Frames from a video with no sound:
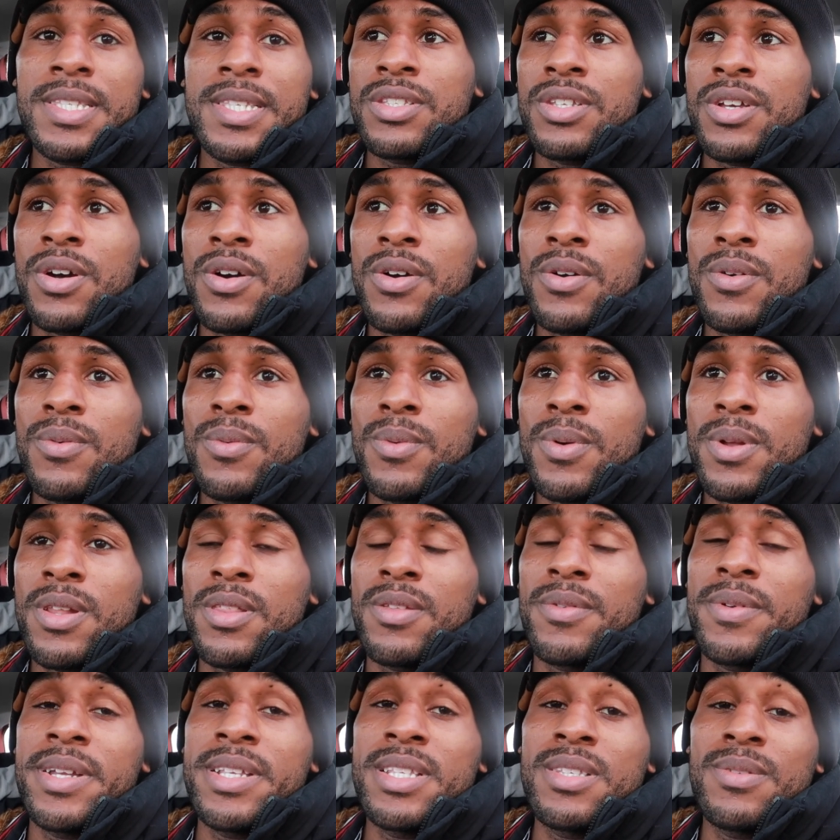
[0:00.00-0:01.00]
So one
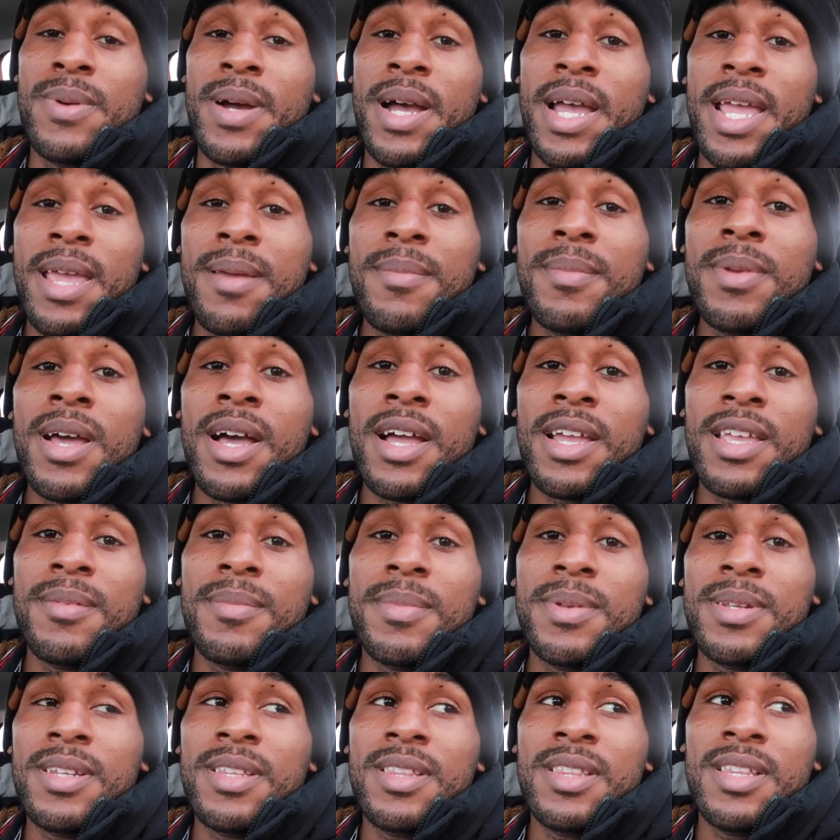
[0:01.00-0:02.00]
of the reasons why I am
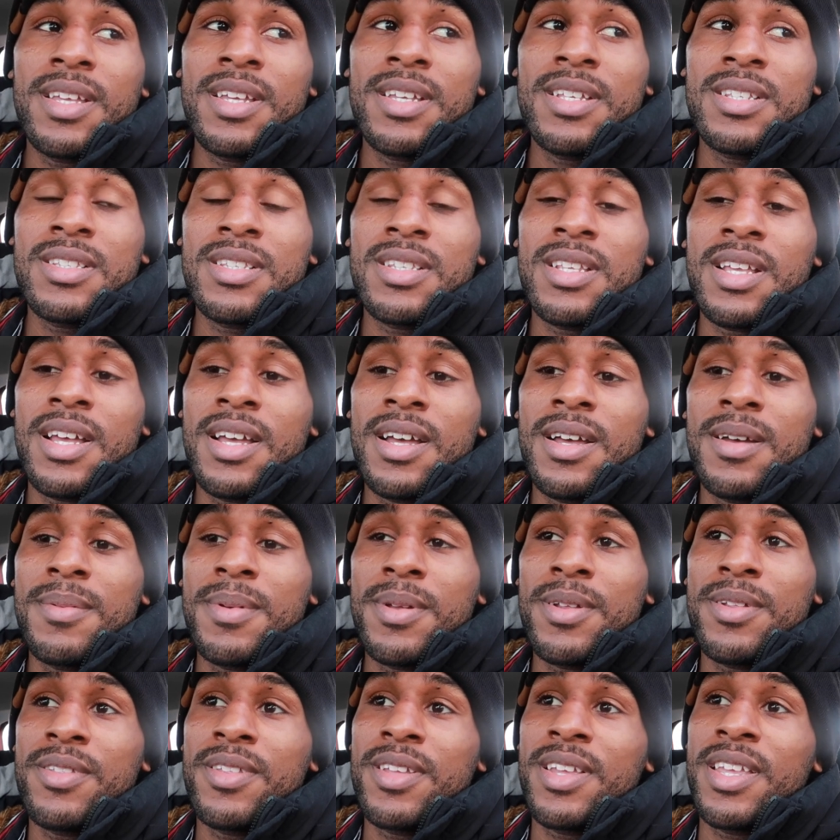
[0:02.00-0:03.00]
documenting this,
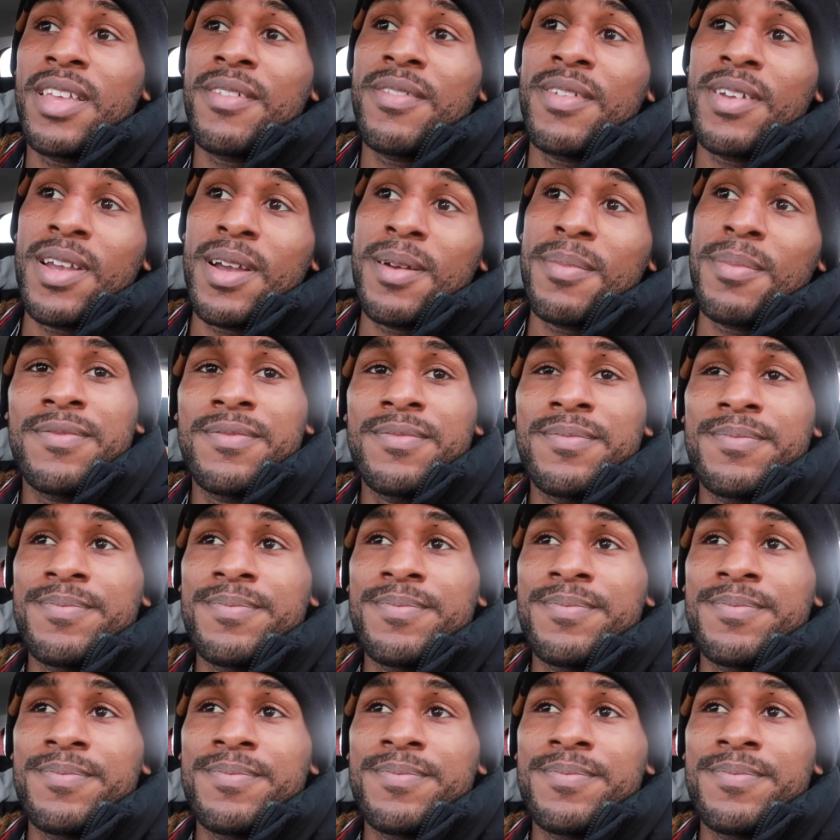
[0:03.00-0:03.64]
um, other than giving up